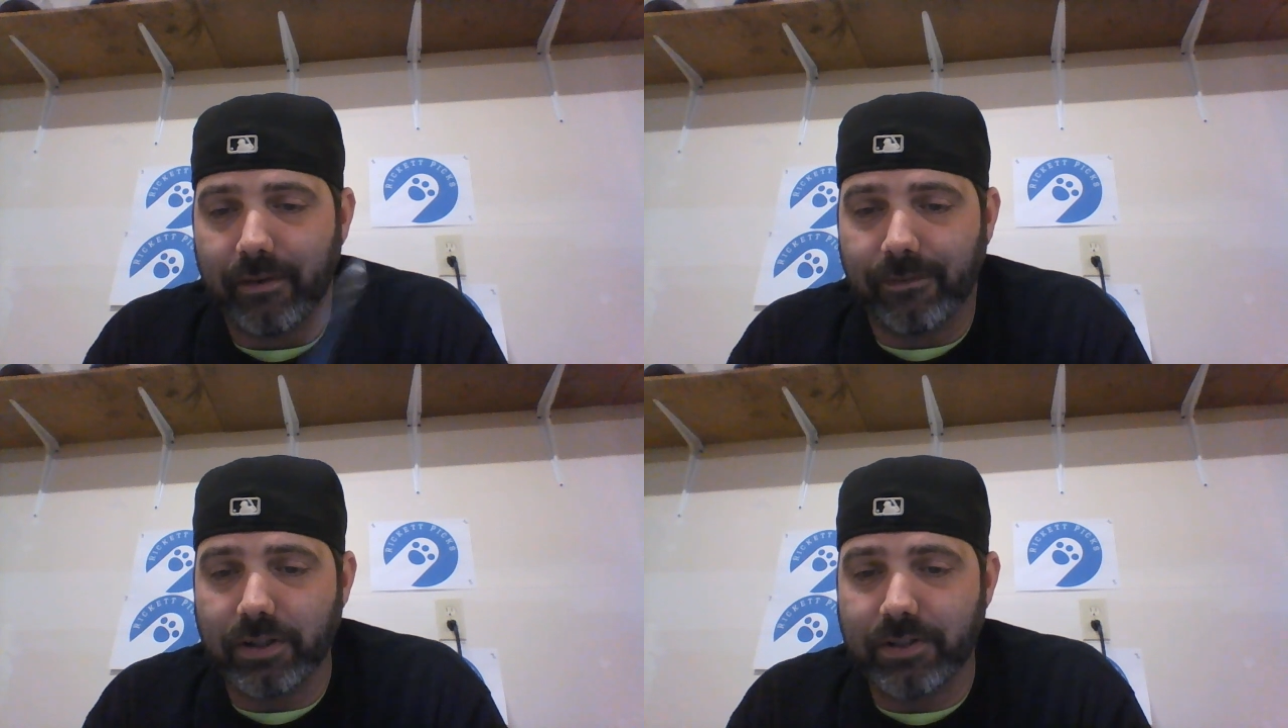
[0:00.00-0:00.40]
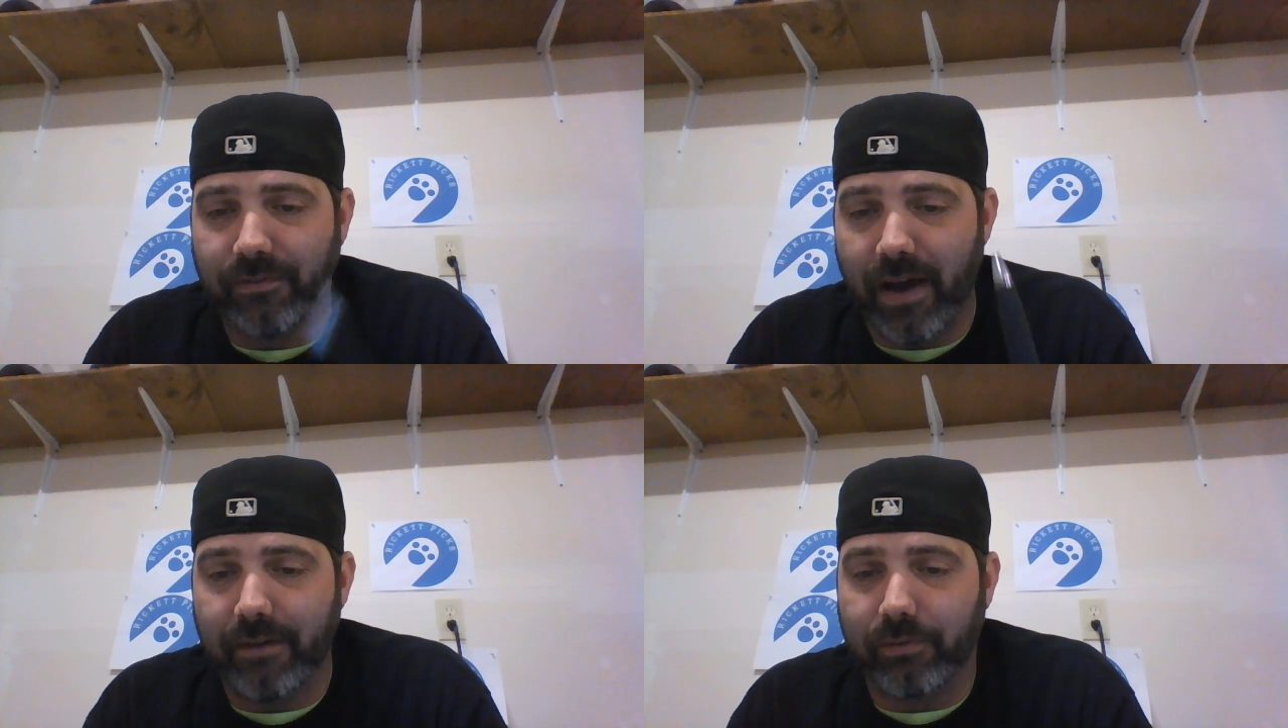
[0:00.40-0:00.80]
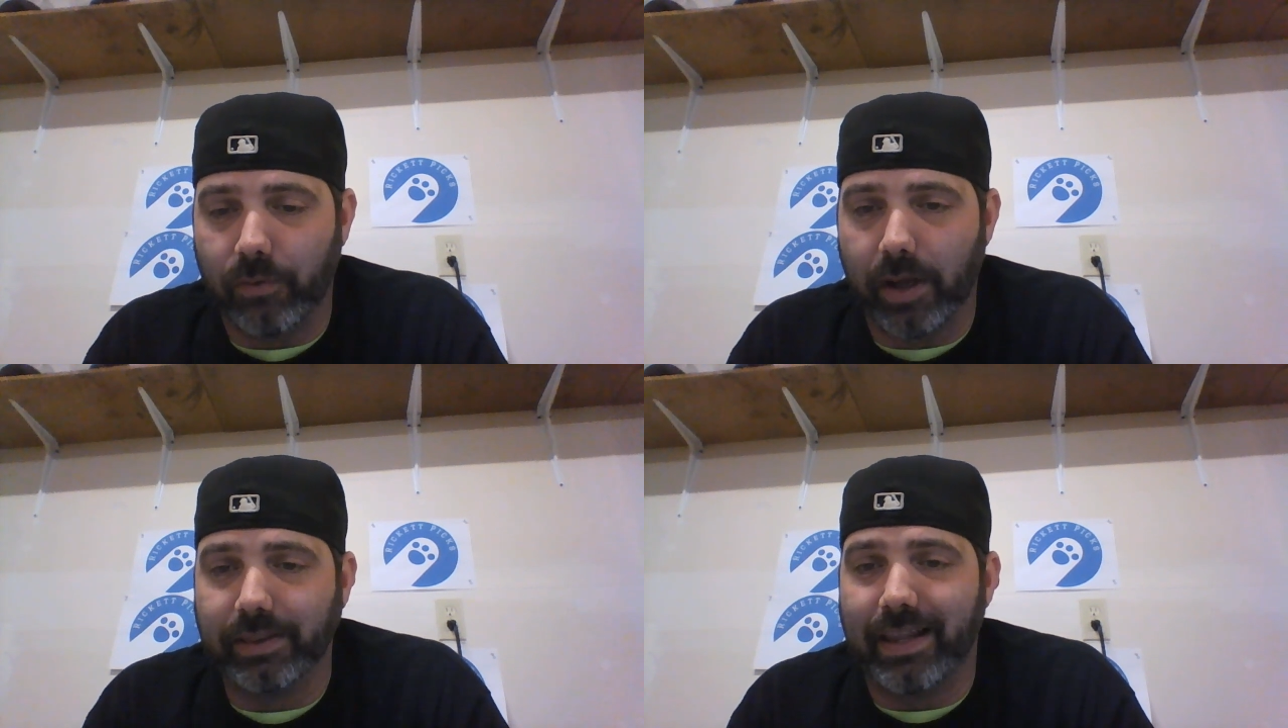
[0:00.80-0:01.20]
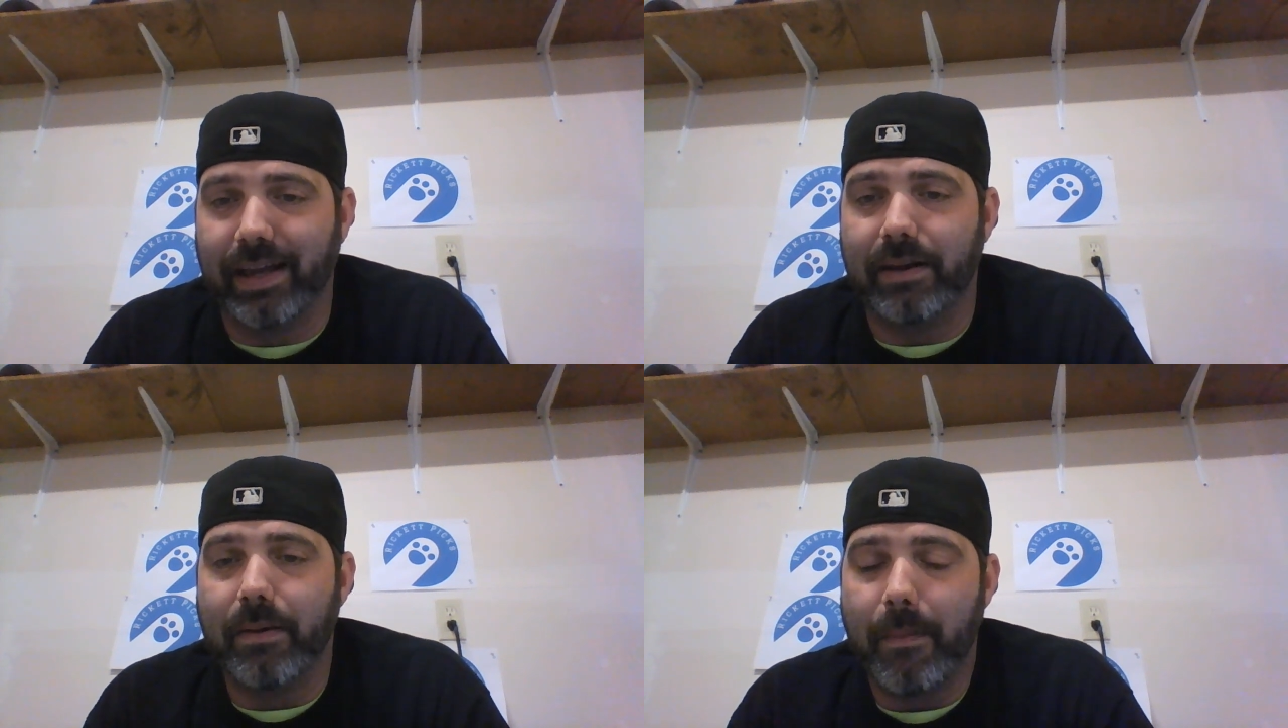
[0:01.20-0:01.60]
first five run
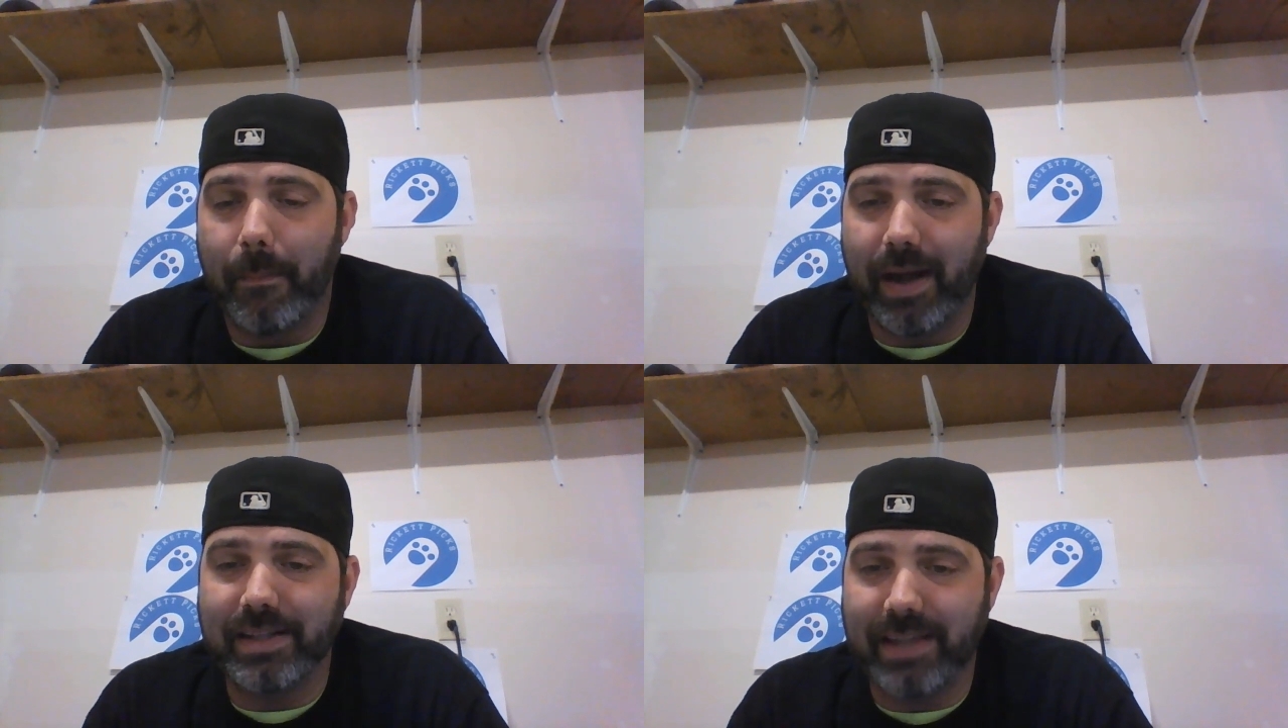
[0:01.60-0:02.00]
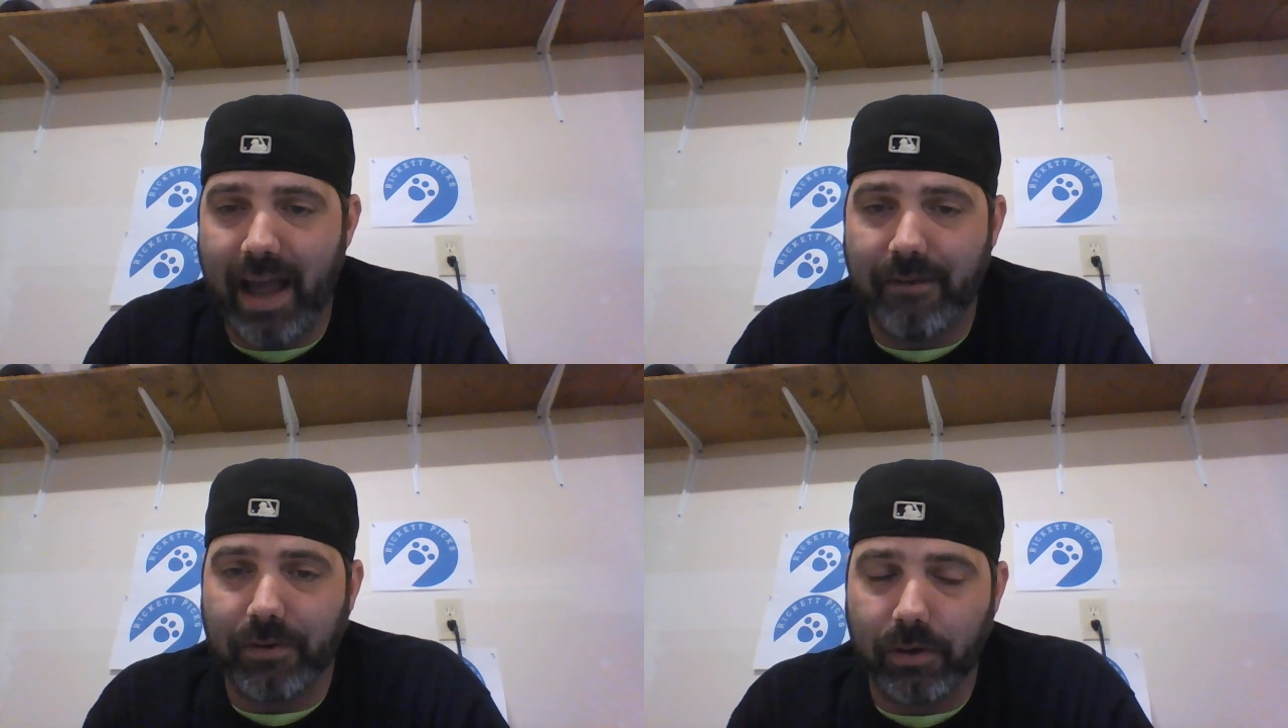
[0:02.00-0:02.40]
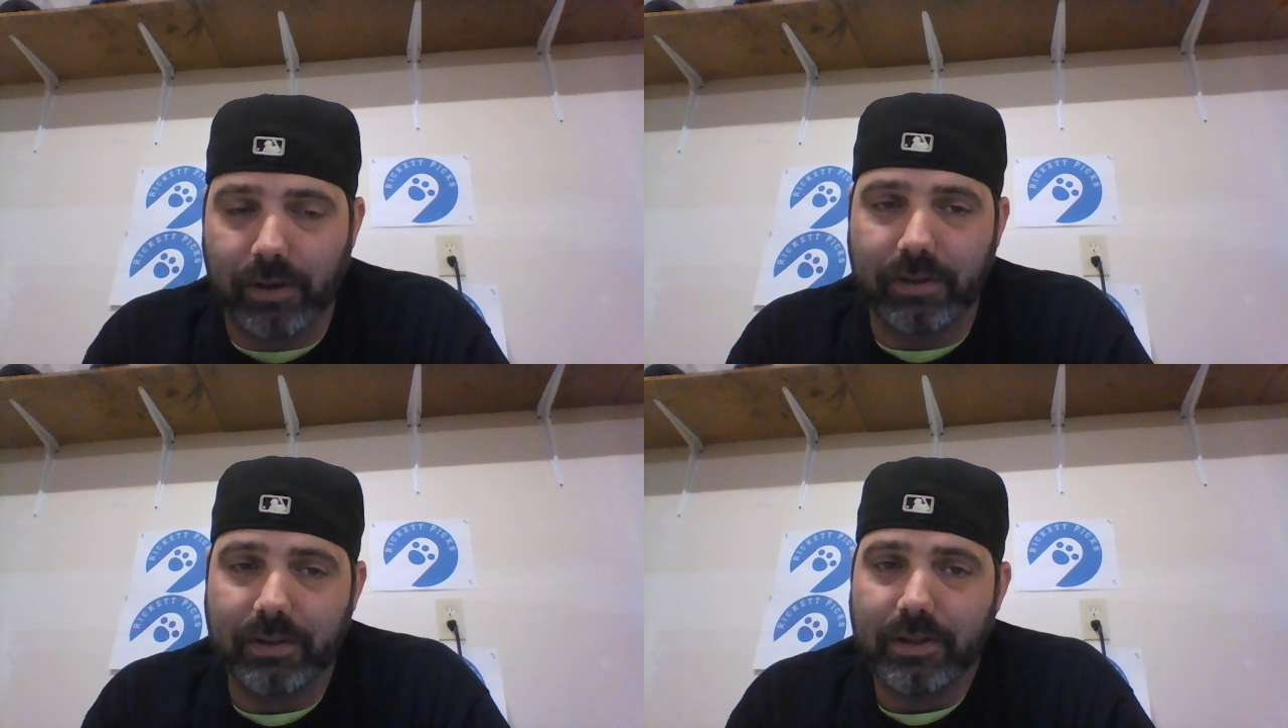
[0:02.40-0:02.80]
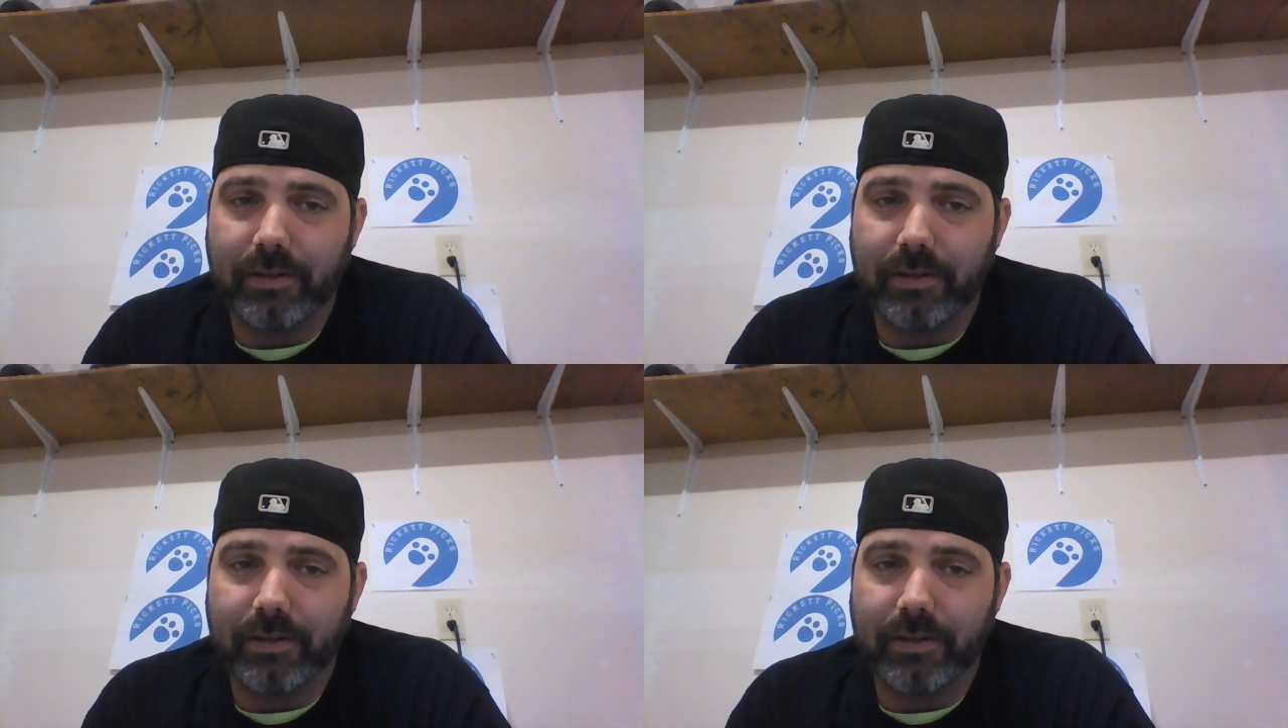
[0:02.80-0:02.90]
line minus half a run